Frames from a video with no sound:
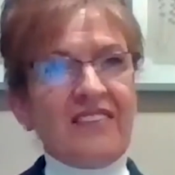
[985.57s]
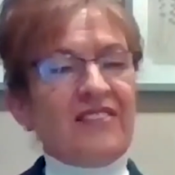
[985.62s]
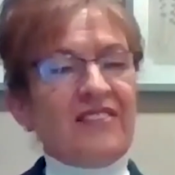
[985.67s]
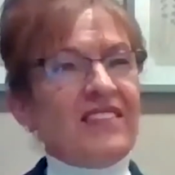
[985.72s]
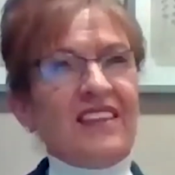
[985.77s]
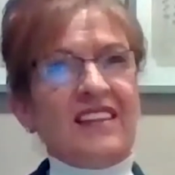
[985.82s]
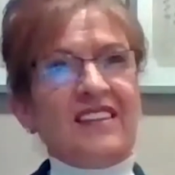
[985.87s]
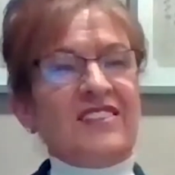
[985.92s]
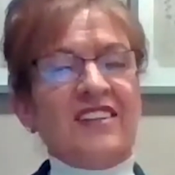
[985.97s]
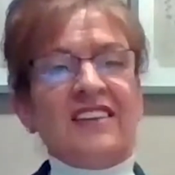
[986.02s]

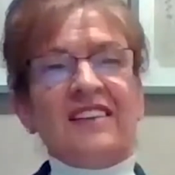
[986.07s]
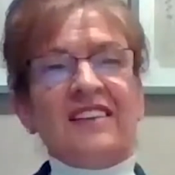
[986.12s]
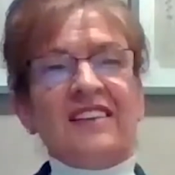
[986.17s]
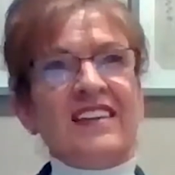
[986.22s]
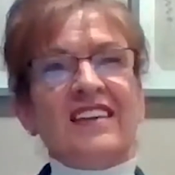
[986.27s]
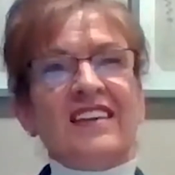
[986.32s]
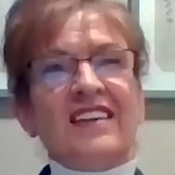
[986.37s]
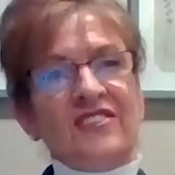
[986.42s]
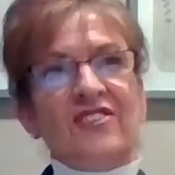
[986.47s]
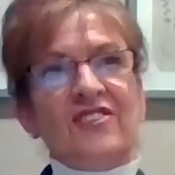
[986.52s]

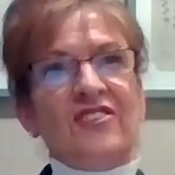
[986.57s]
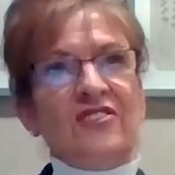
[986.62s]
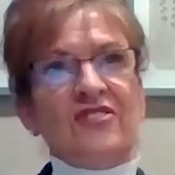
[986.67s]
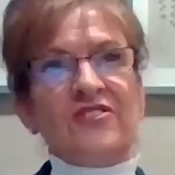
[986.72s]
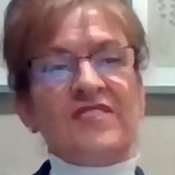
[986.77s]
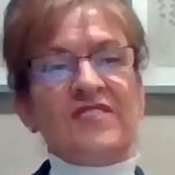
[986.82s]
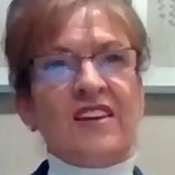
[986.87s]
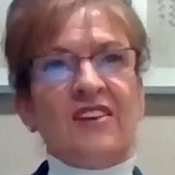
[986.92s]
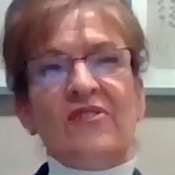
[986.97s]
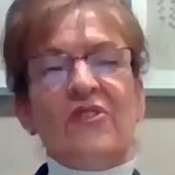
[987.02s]
thinking to
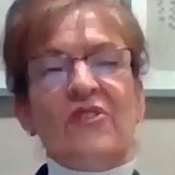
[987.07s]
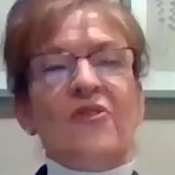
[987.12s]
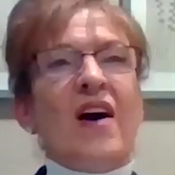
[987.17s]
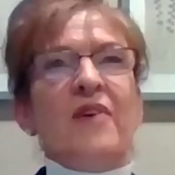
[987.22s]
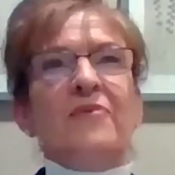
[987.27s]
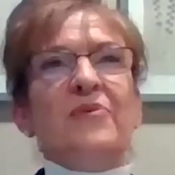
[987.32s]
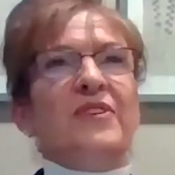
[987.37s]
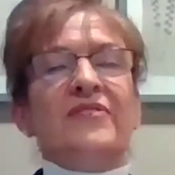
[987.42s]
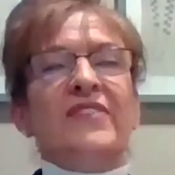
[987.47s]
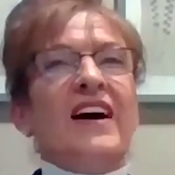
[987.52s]
yourself, oh, I
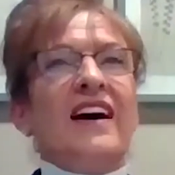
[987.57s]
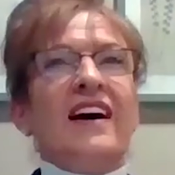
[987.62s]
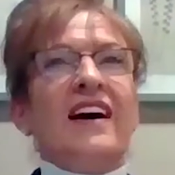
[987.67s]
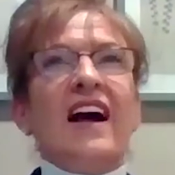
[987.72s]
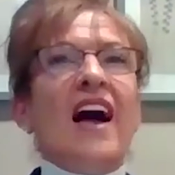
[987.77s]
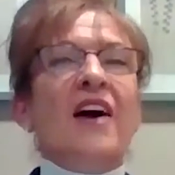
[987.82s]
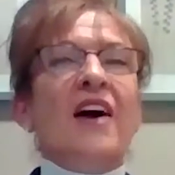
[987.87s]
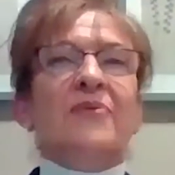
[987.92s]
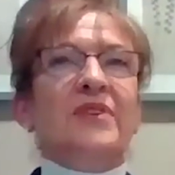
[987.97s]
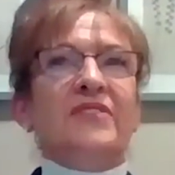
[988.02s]

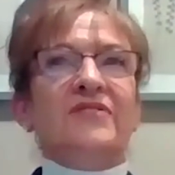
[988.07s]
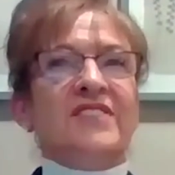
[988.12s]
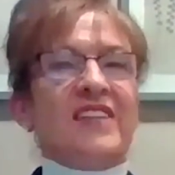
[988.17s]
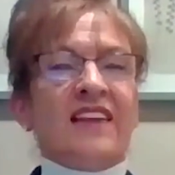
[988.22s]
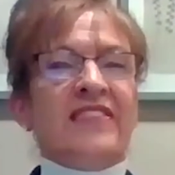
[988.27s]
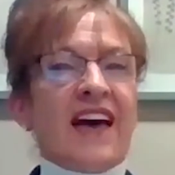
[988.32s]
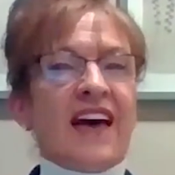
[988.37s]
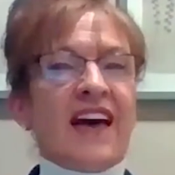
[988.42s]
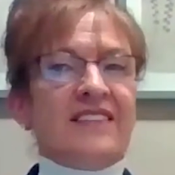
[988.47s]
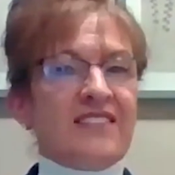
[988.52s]
would have
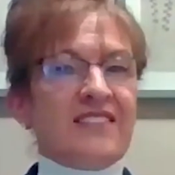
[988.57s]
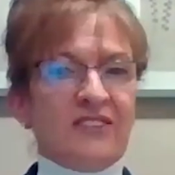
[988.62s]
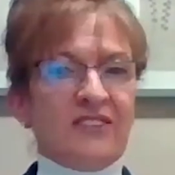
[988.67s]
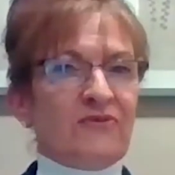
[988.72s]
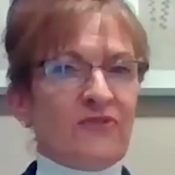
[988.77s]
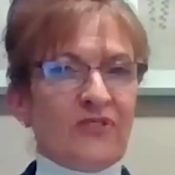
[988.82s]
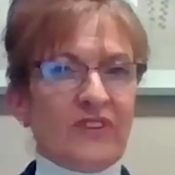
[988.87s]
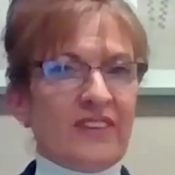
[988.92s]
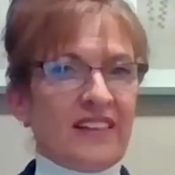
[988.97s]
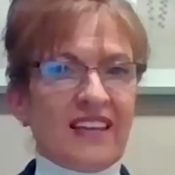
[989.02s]
done that
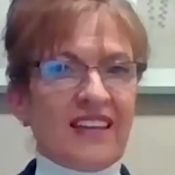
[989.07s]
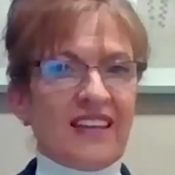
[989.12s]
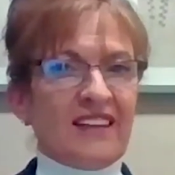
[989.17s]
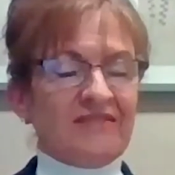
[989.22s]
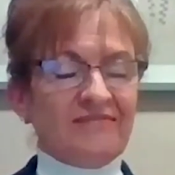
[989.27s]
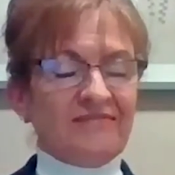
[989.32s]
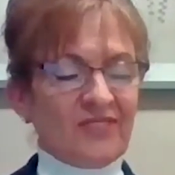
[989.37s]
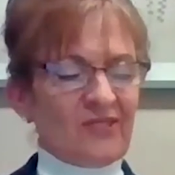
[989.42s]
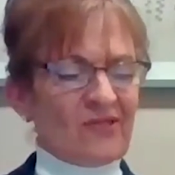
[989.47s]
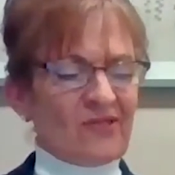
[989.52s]
differently,
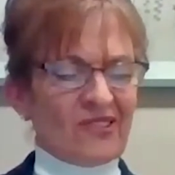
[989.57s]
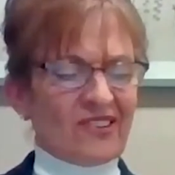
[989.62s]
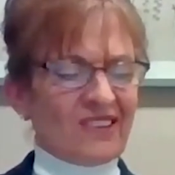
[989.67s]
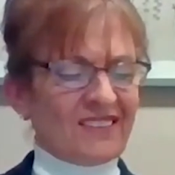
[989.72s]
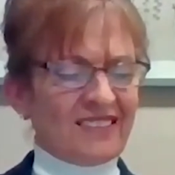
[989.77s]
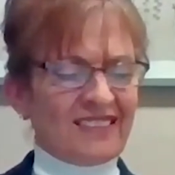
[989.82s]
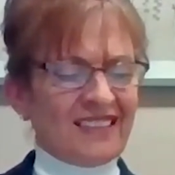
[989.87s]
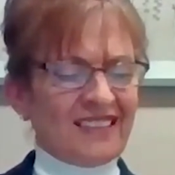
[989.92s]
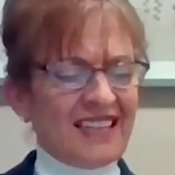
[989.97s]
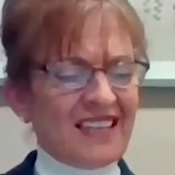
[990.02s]

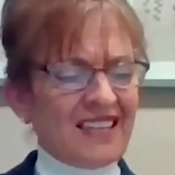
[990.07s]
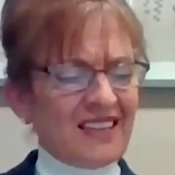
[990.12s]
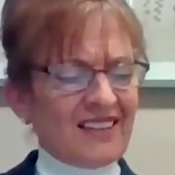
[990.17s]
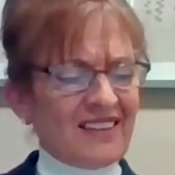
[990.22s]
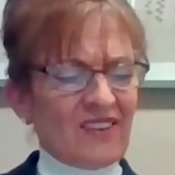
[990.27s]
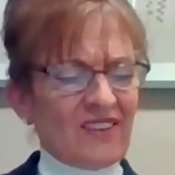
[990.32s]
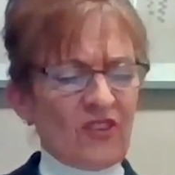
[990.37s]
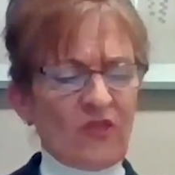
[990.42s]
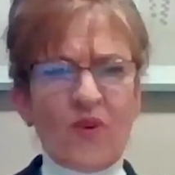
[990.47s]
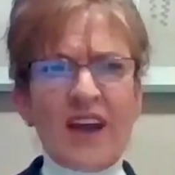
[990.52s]
or
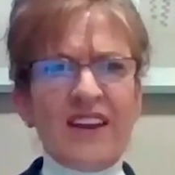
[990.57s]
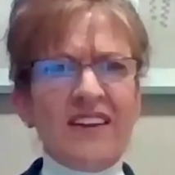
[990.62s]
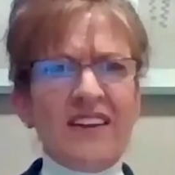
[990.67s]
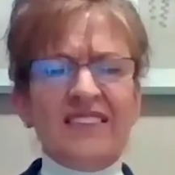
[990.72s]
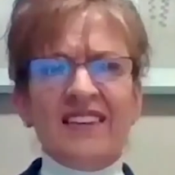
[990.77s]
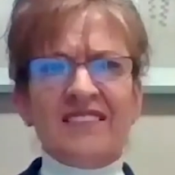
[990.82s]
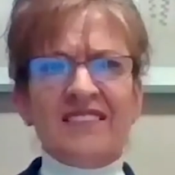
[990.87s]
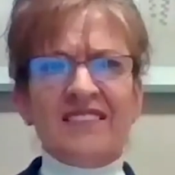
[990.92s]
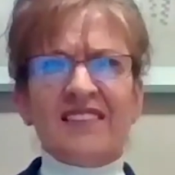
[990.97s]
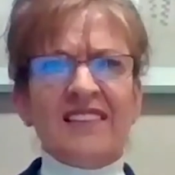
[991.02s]
why did
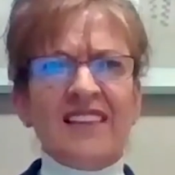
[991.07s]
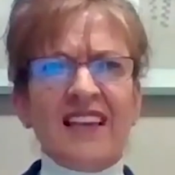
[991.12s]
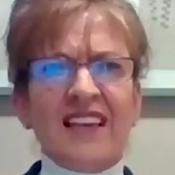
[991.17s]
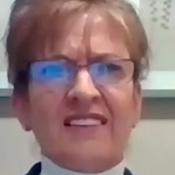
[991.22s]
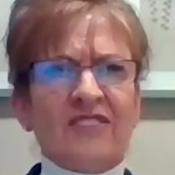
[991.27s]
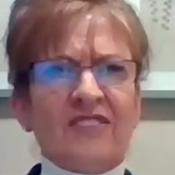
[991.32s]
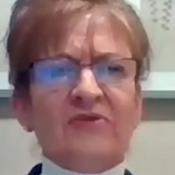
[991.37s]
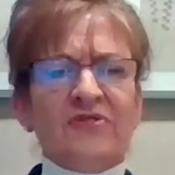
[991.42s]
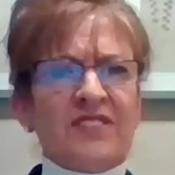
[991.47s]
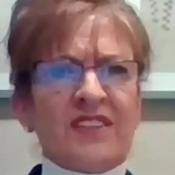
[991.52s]
they select
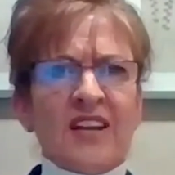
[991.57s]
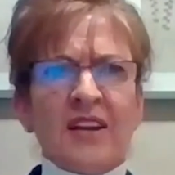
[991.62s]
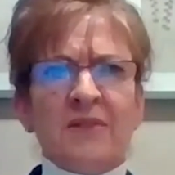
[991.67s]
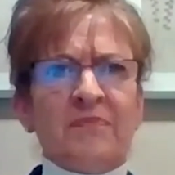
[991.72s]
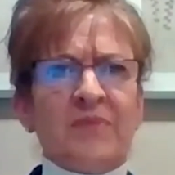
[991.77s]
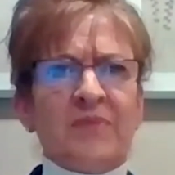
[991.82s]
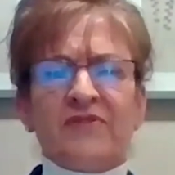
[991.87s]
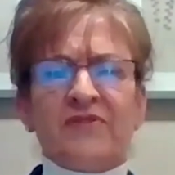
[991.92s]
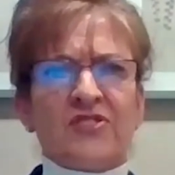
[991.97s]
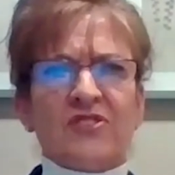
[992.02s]
those type
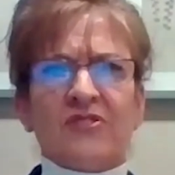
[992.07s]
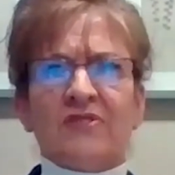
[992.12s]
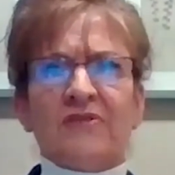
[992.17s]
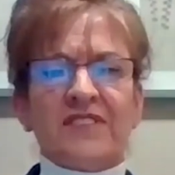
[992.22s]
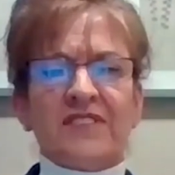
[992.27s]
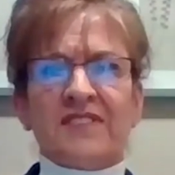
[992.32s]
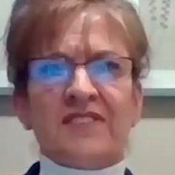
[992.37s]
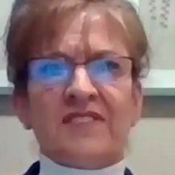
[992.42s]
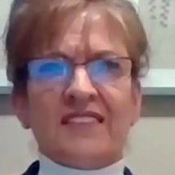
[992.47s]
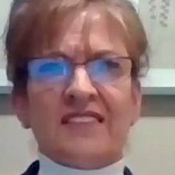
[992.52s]
of
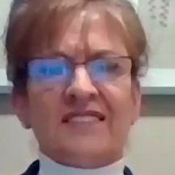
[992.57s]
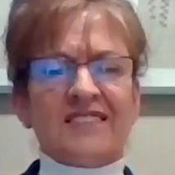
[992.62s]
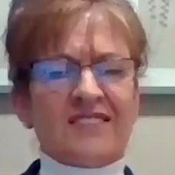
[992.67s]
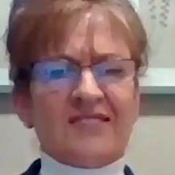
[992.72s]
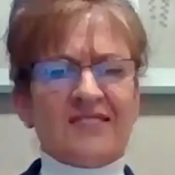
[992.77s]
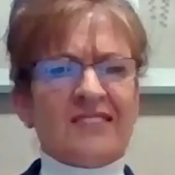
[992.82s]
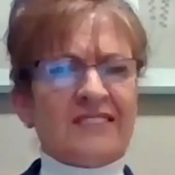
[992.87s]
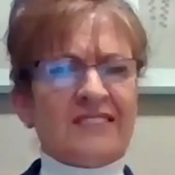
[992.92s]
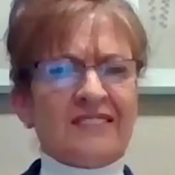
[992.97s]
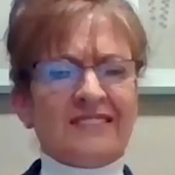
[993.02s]
services,
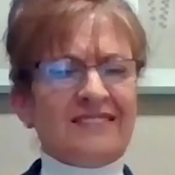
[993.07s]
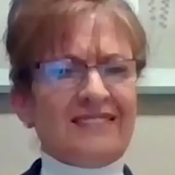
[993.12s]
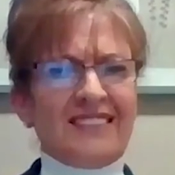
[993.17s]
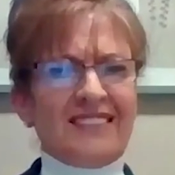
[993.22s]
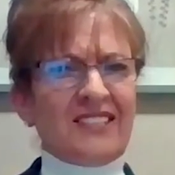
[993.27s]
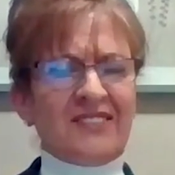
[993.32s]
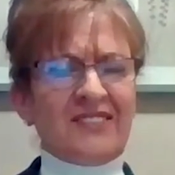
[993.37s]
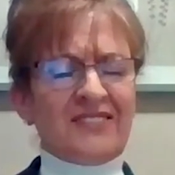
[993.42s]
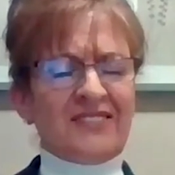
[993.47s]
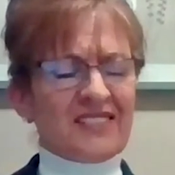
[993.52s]
or, you
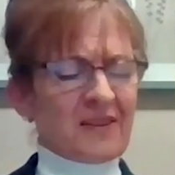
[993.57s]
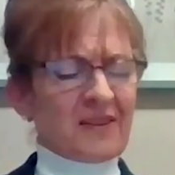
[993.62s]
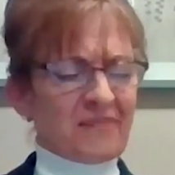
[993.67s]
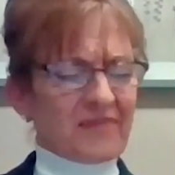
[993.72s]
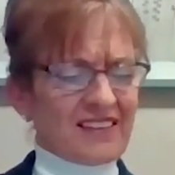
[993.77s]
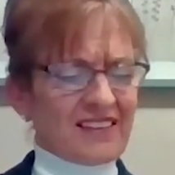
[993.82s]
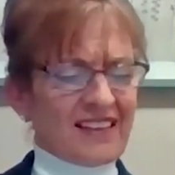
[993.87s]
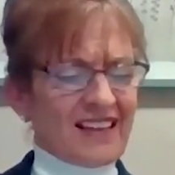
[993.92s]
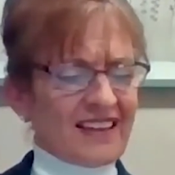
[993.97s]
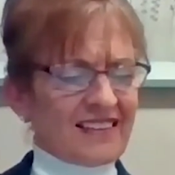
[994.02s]
know,
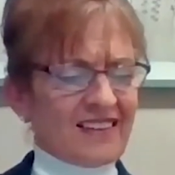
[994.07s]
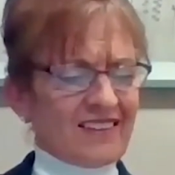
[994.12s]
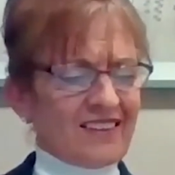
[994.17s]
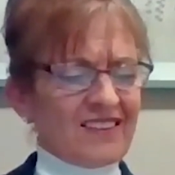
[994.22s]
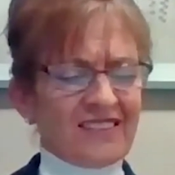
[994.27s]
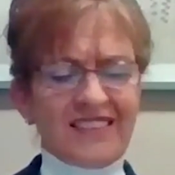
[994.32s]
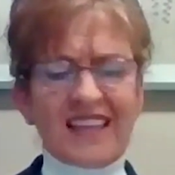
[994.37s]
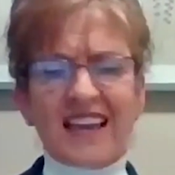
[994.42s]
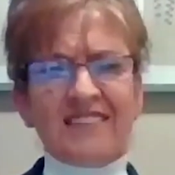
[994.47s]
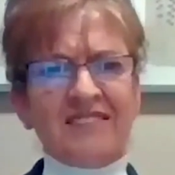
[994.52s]
something like, oh,
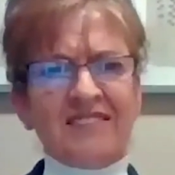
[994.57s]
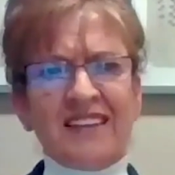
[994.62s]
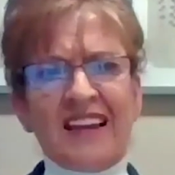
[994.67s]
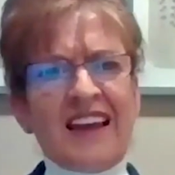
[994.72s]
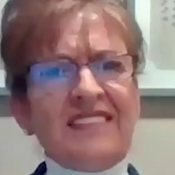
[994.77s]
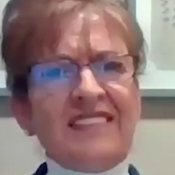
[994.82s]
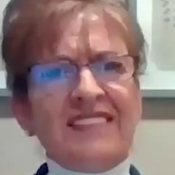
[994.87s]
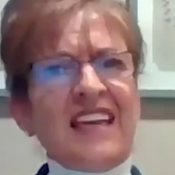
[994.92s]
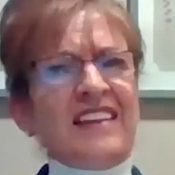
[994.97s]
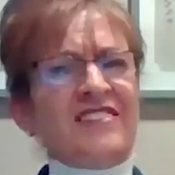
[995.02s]

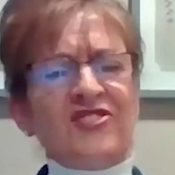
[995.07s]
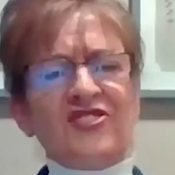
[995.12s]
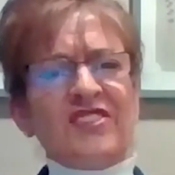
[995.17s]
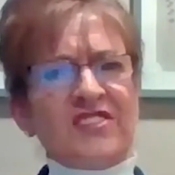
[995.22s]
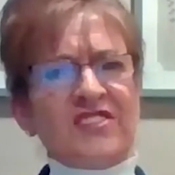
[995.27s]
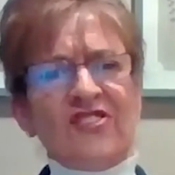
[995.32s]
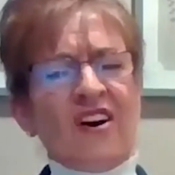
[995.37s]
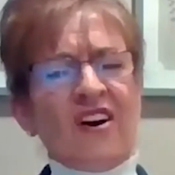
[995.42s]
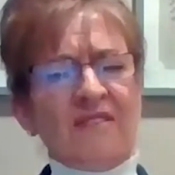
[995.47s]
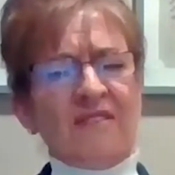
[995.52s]
that's
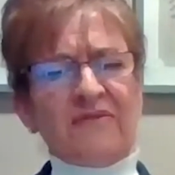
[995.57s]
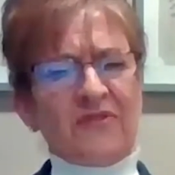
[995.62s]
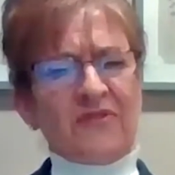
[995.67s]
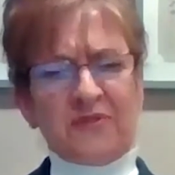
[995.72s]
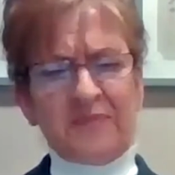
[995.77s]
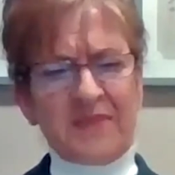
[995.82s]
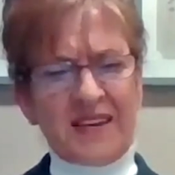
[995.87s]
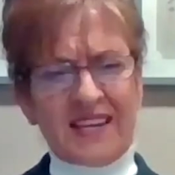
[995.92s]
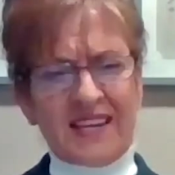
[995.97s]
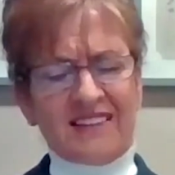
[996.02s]
just not for
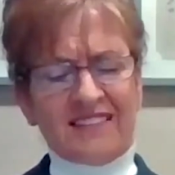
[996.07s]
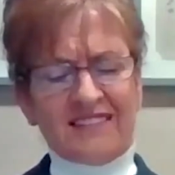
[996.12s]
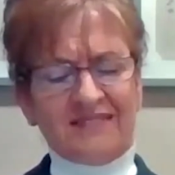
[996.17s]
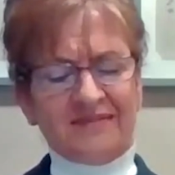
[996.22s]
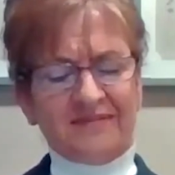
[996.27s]
me.